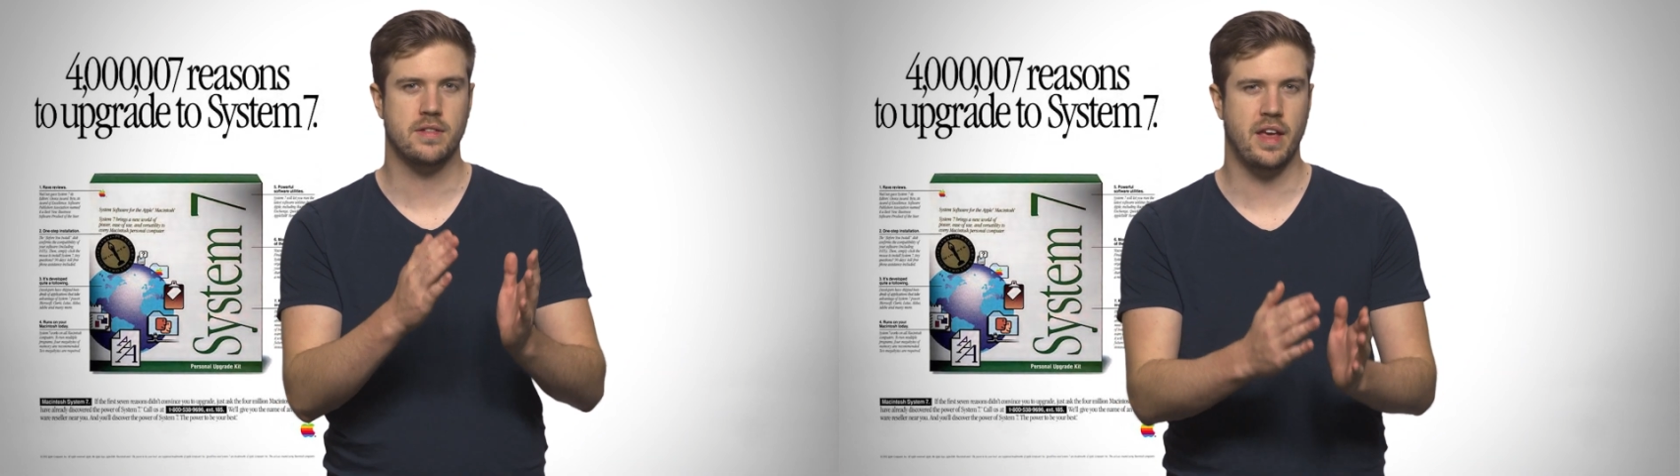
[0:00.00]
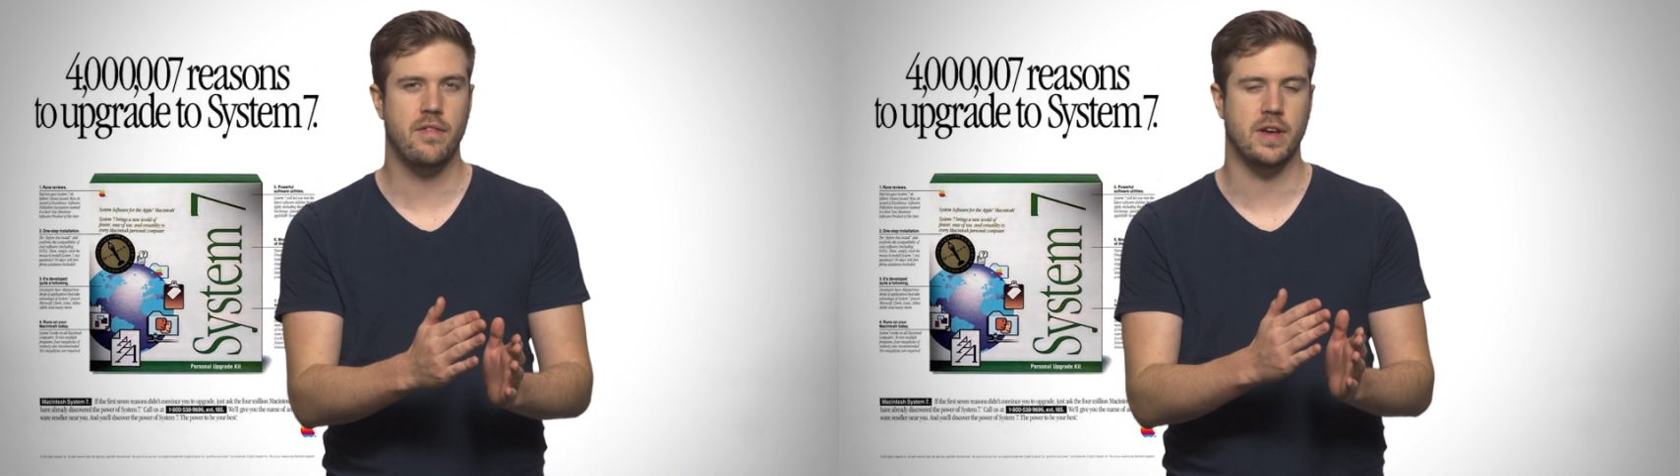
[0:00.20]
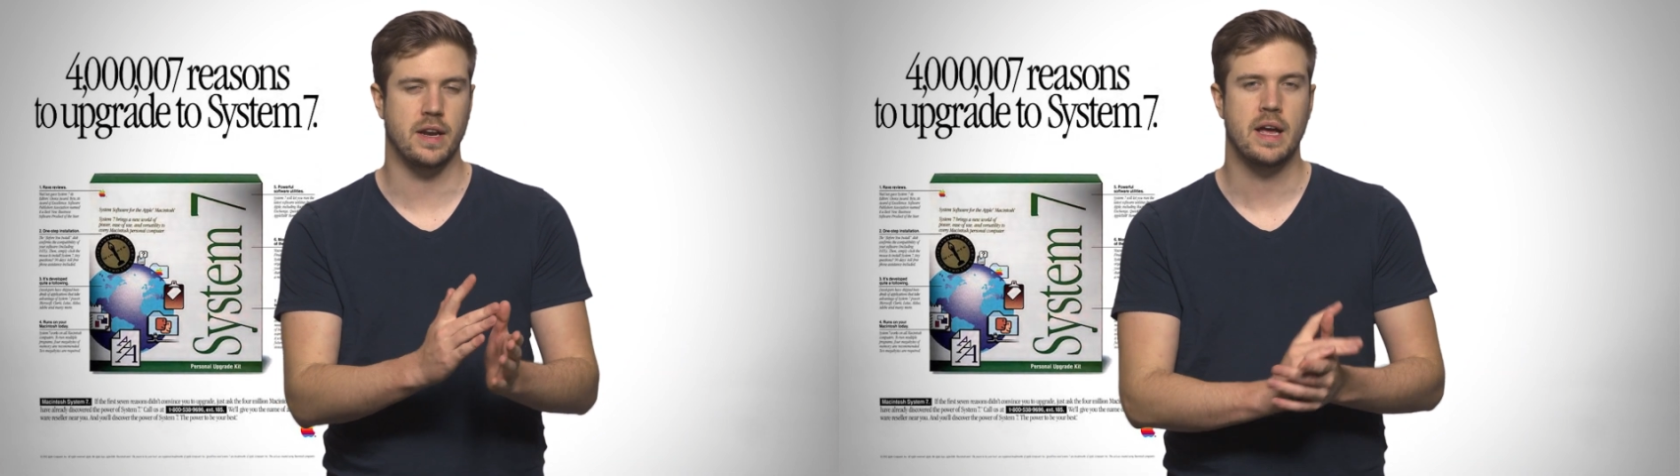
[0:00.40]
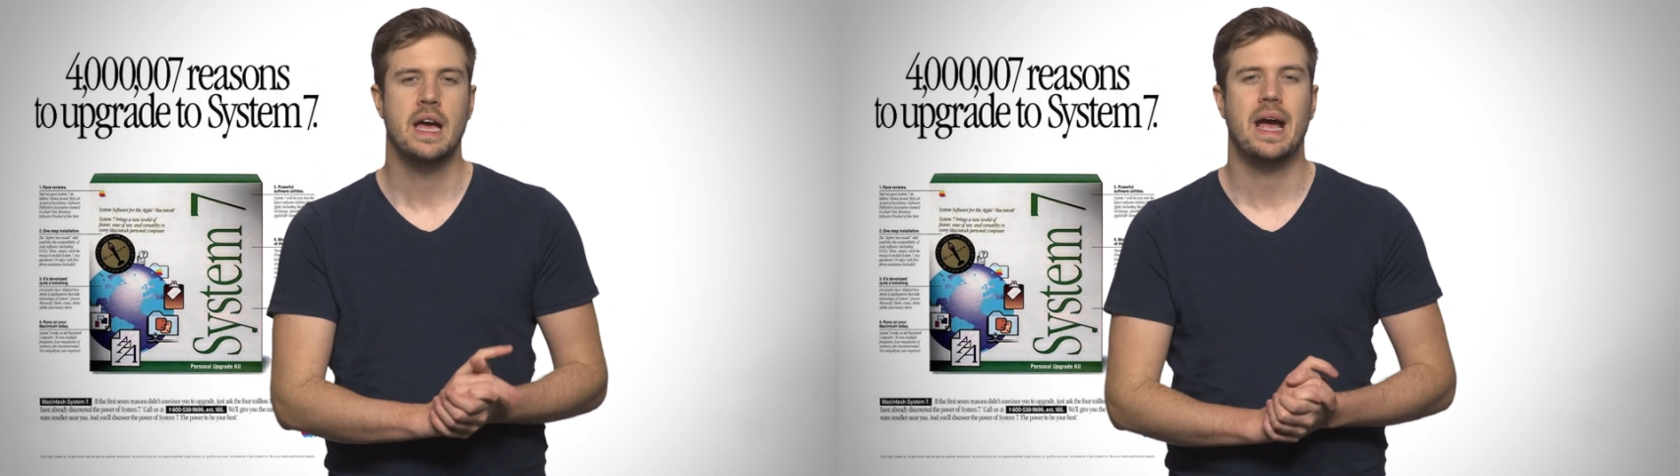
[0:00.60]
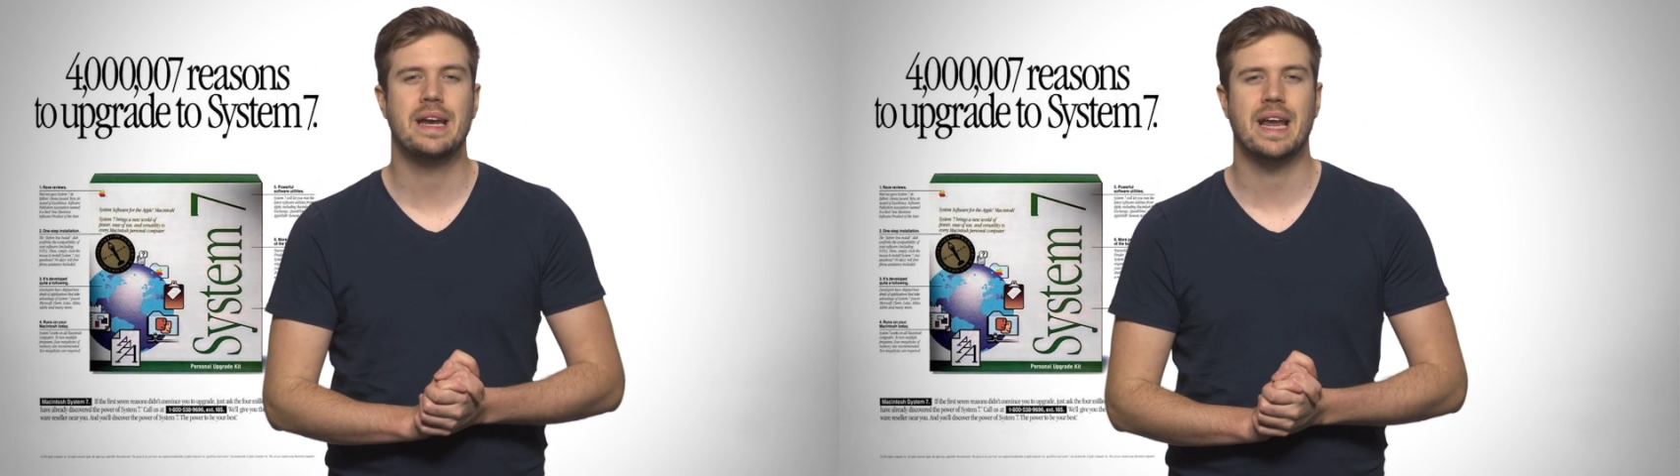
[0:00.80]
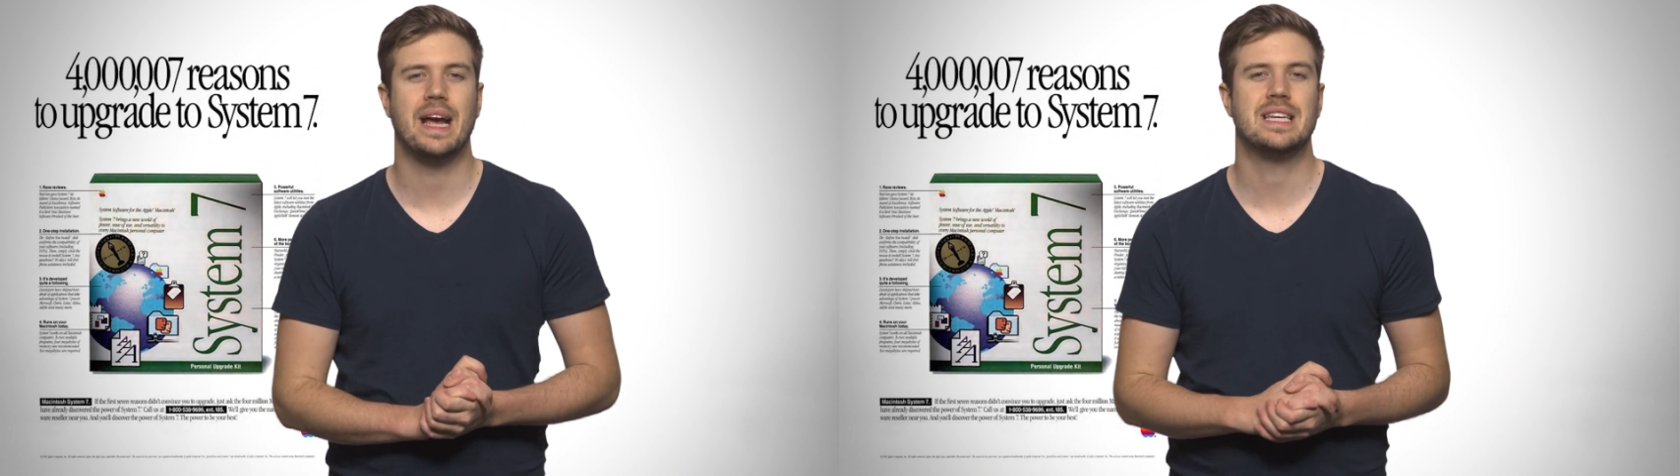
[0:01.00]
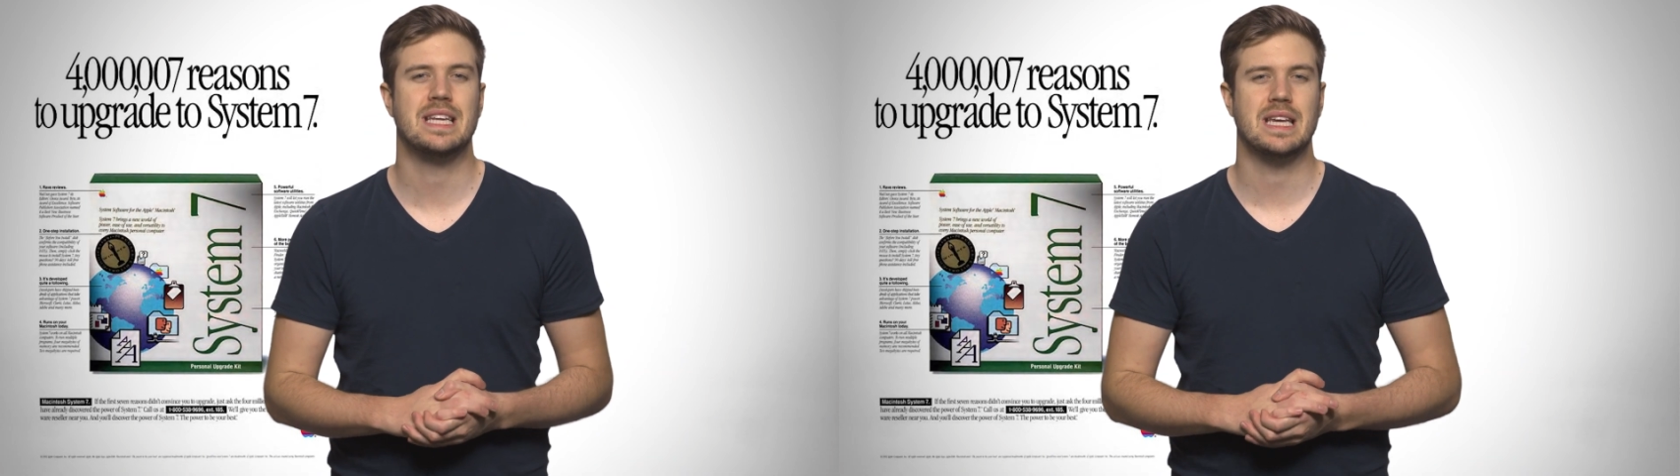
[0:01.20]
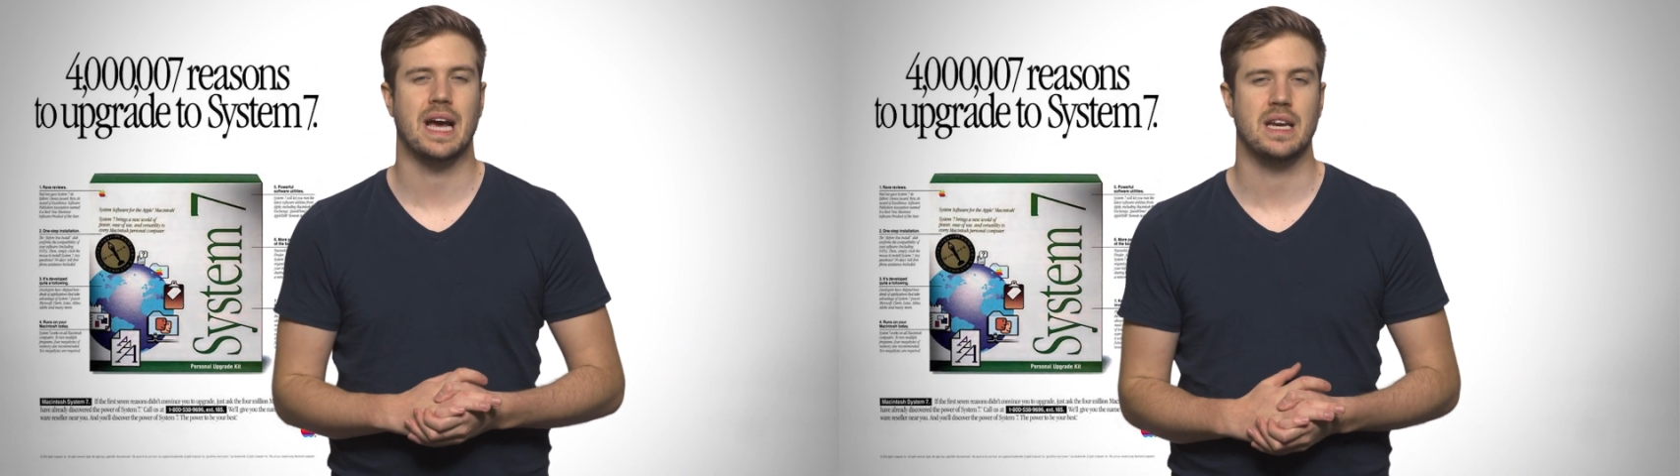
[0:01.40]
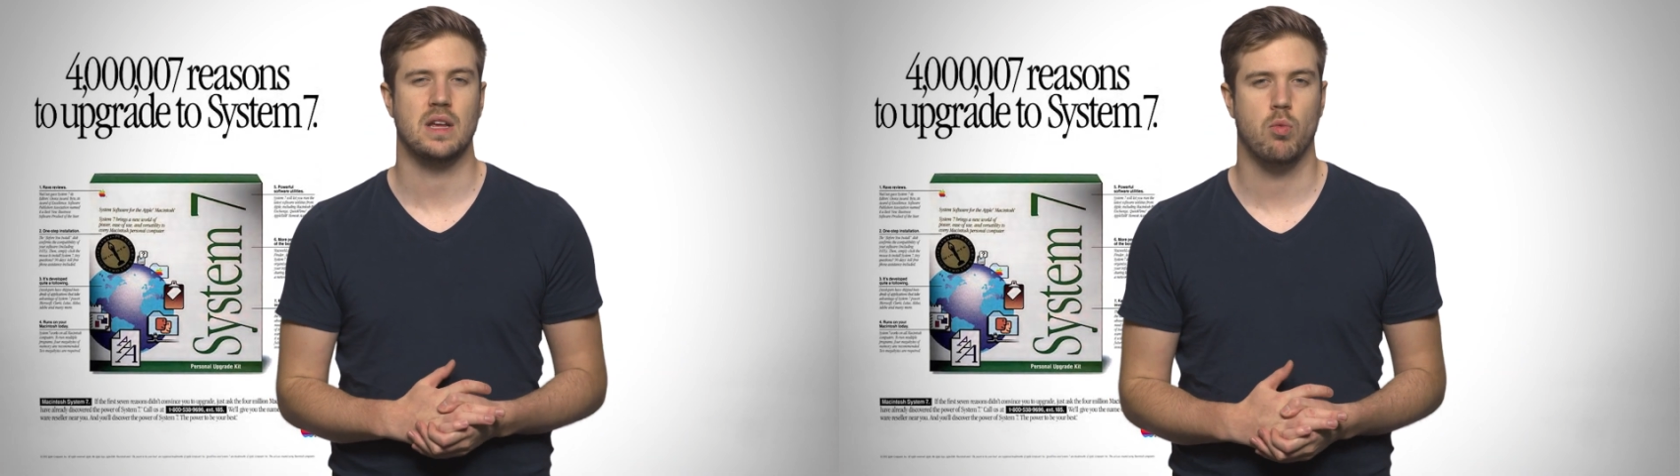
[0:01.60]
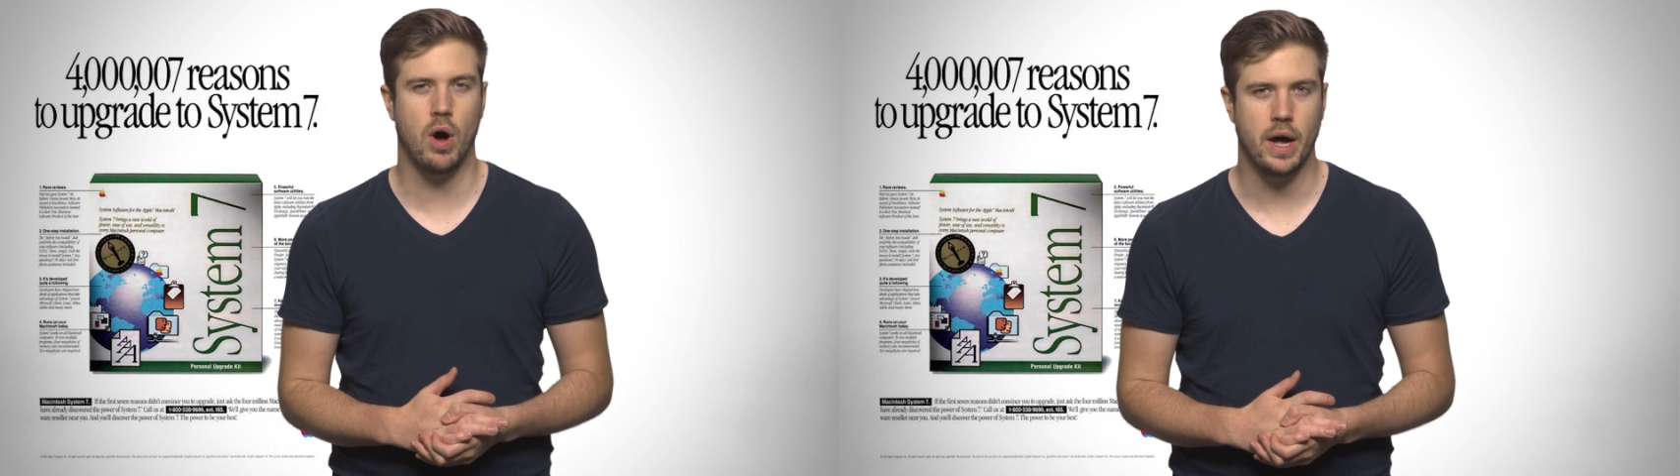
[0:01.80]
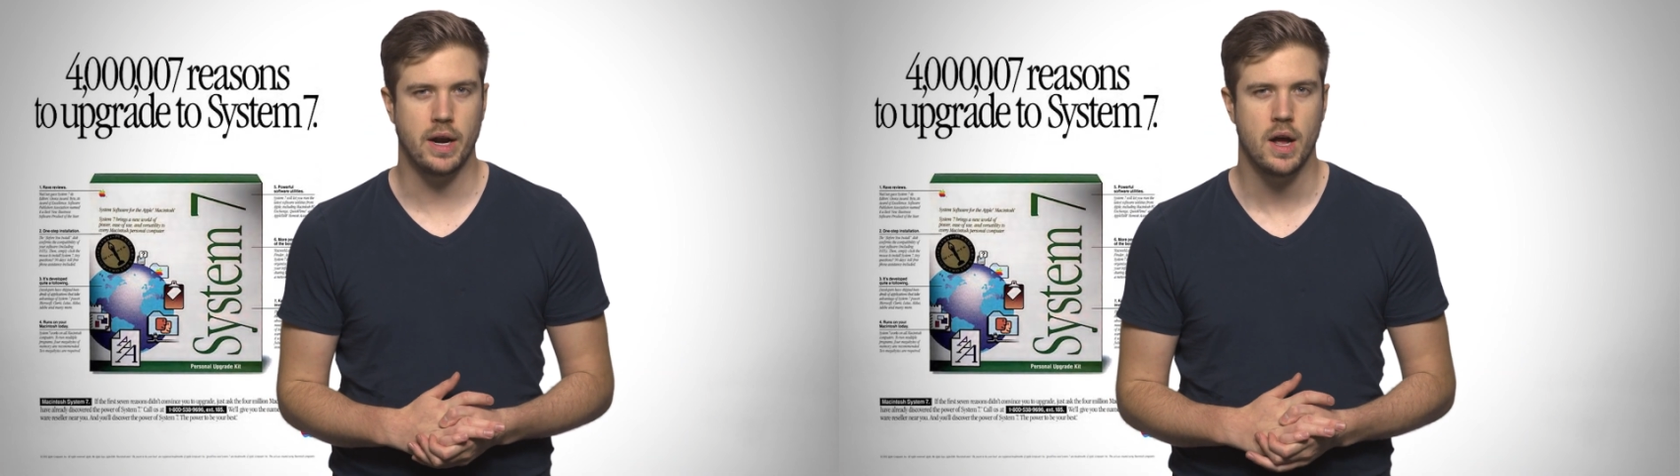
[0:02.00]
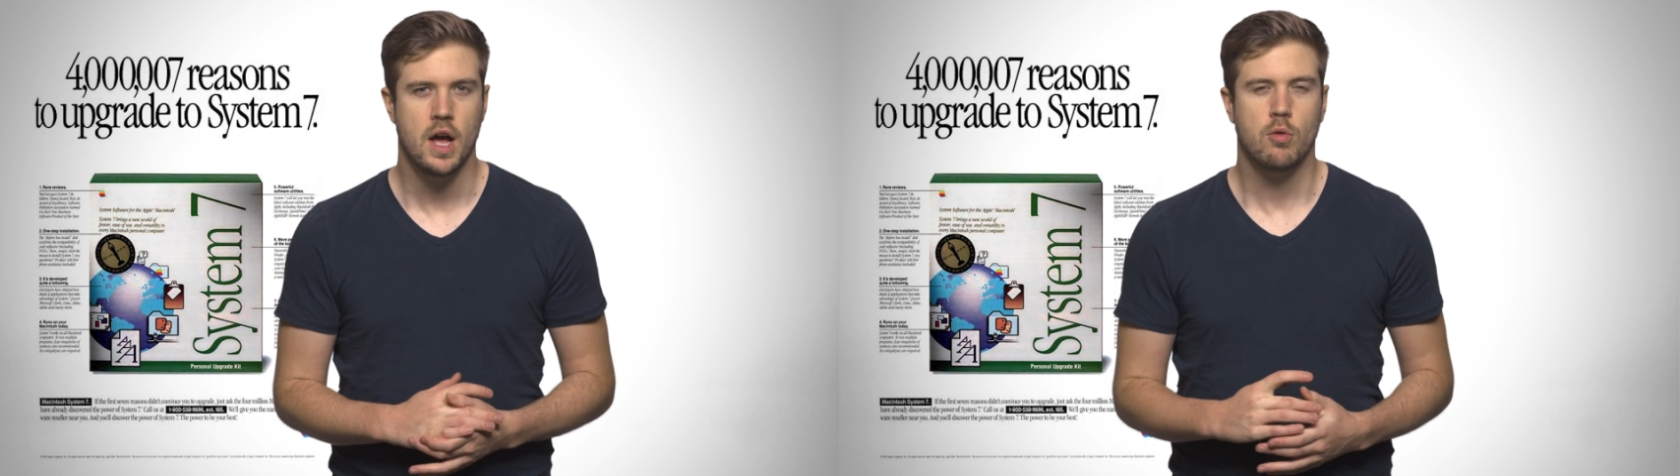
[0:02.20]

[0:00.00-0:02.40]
7 in 1991,